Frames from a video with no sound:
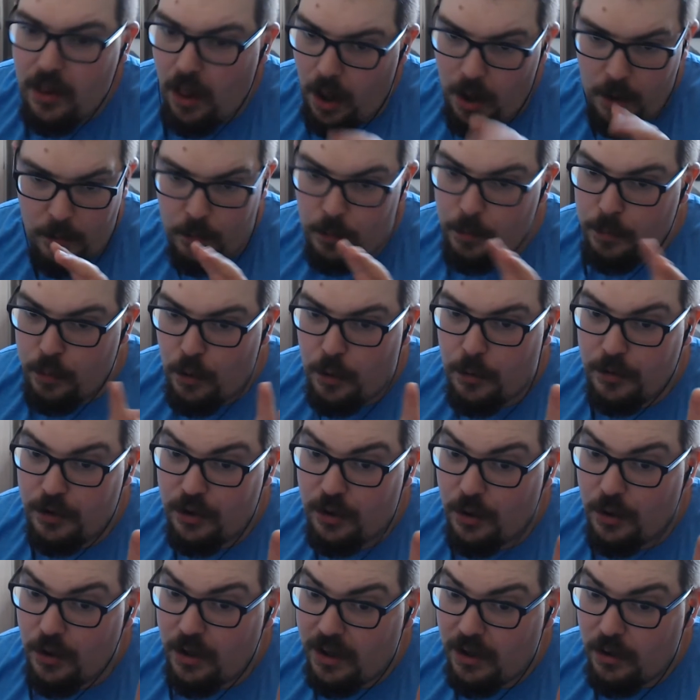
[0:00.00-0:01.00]
I will probably
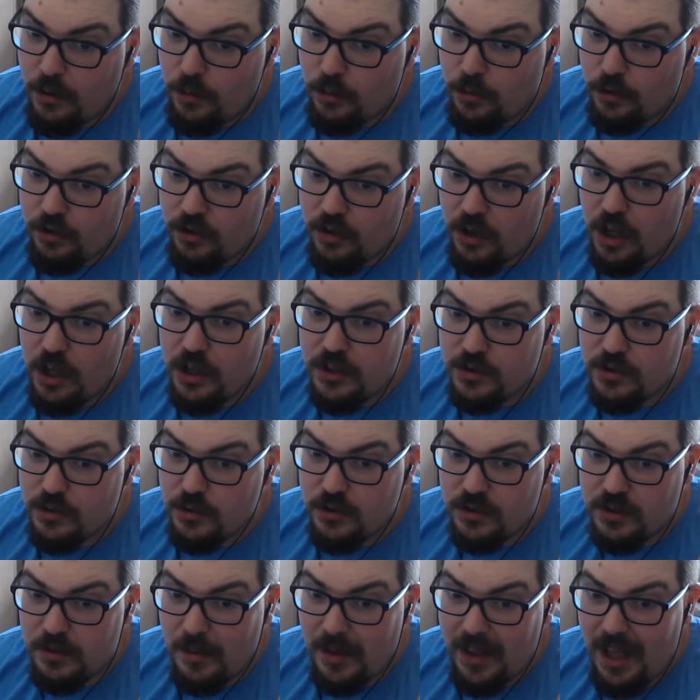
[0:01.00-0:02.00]
do a Google search or
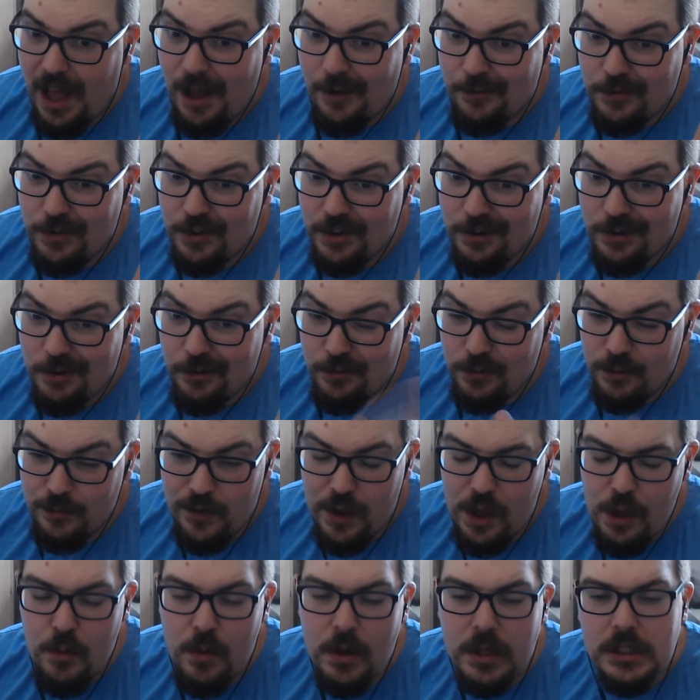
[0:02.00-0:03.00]
something after this
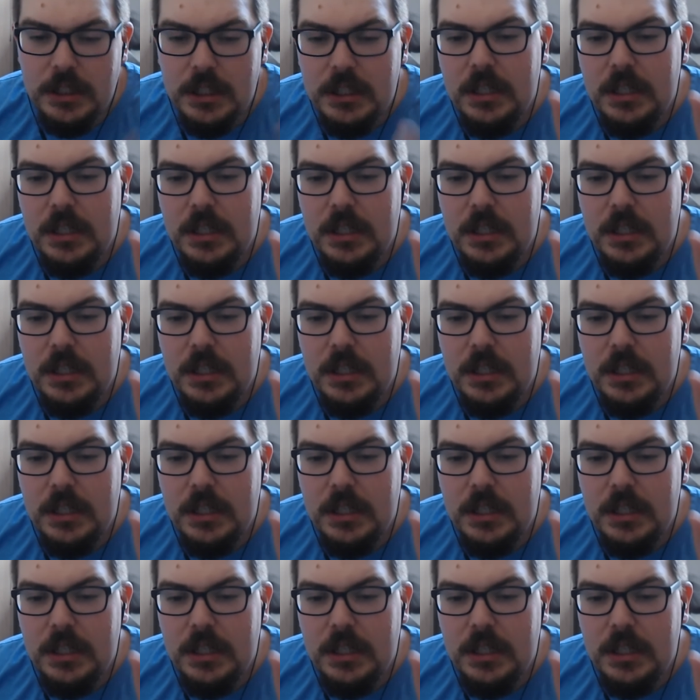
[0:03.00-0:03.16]
review.